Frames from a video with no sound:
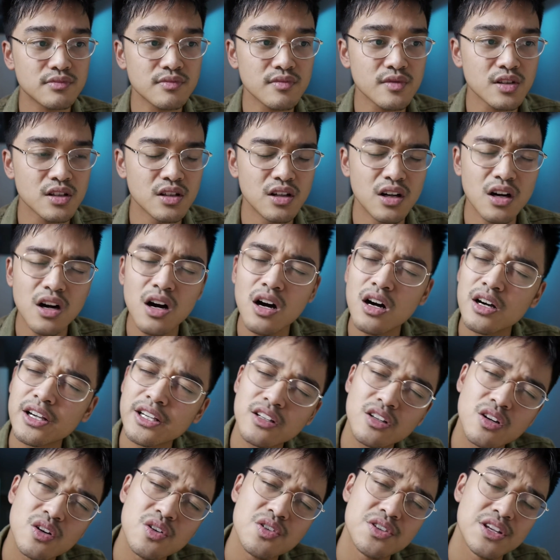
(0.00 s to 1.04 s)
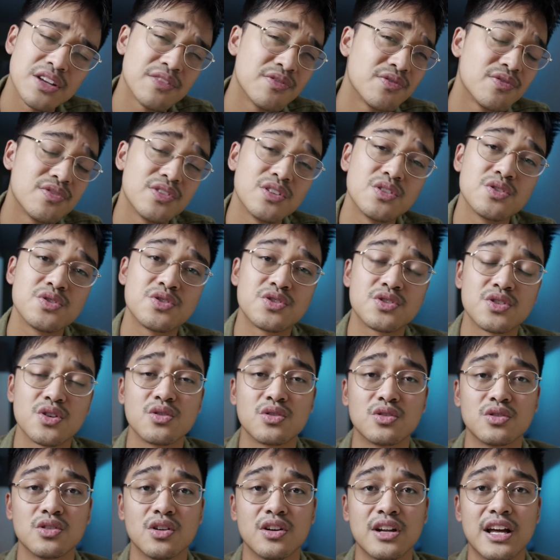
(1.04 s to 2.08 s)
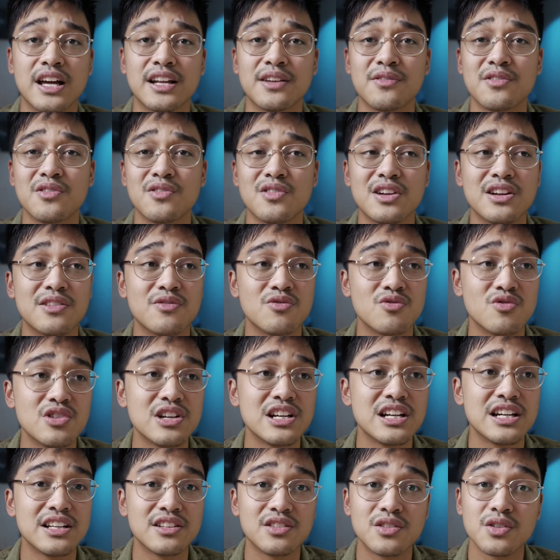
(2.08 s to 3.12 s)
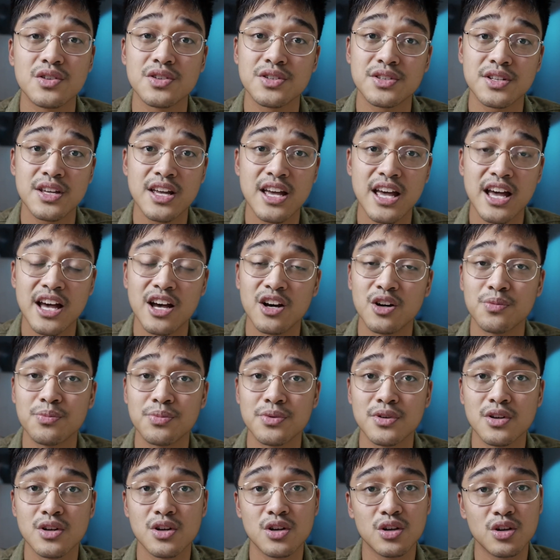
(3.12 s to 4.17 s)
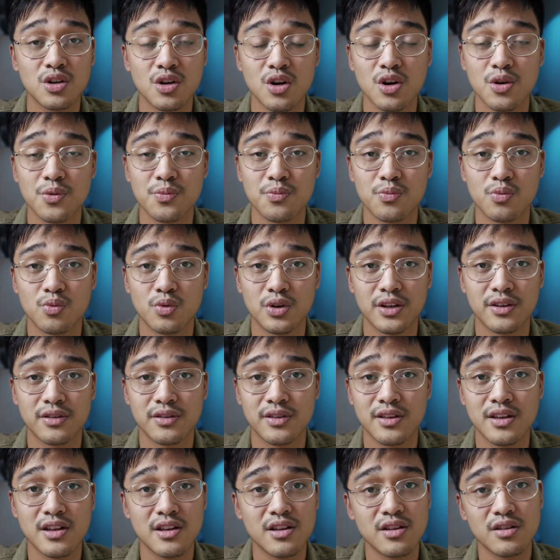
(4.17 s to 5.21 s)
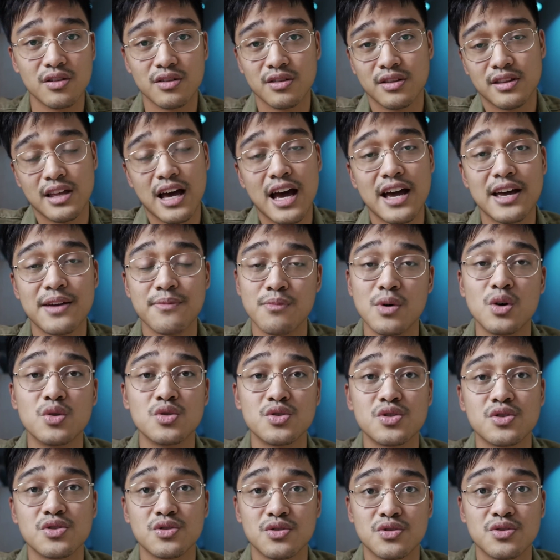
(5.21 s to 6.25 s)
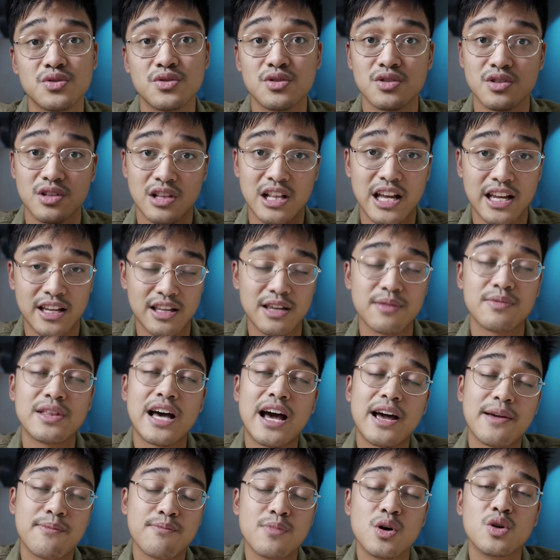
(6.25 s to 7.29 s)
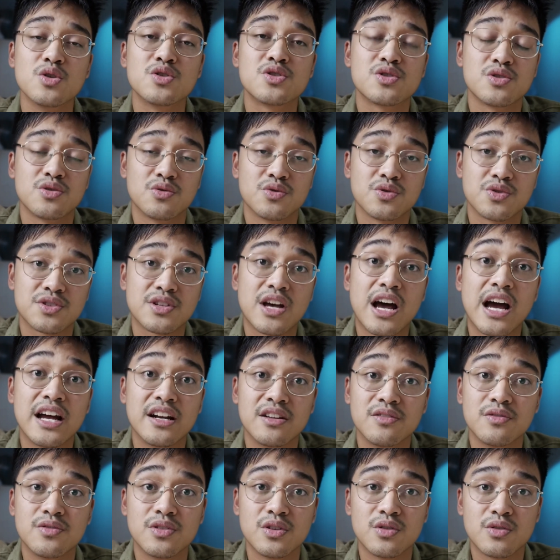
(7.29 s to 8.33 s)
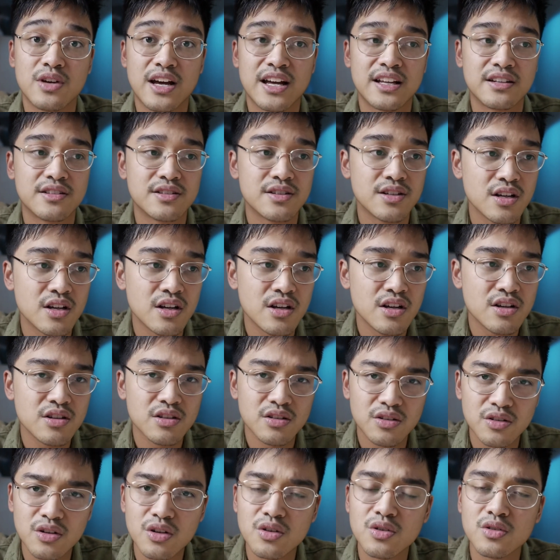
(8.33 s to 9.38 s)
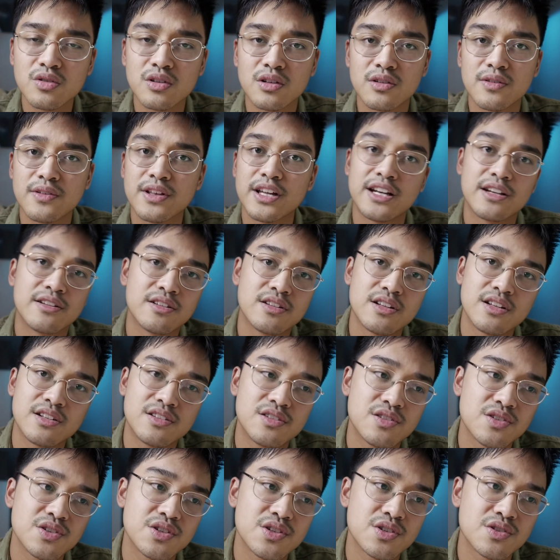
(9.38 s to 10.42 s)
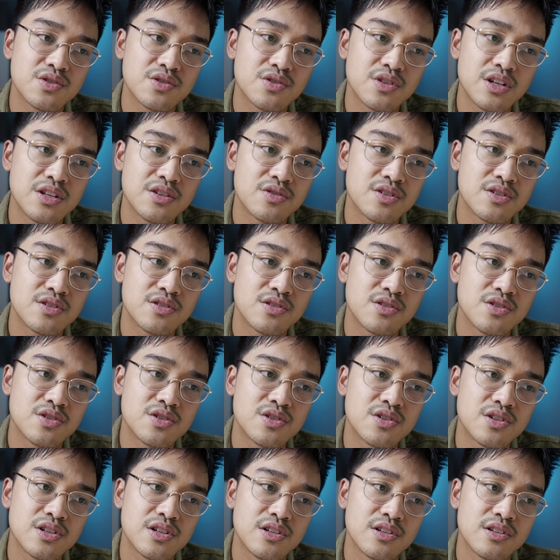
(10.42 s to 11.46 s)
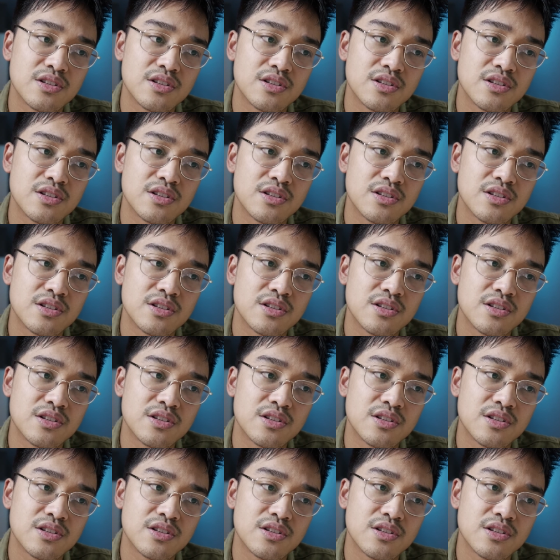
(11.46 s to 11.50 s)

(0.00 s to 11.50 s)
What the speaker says: it feels so good, and it really does help cope with that emotion, like that emotional side of you. And you know, then it's just such a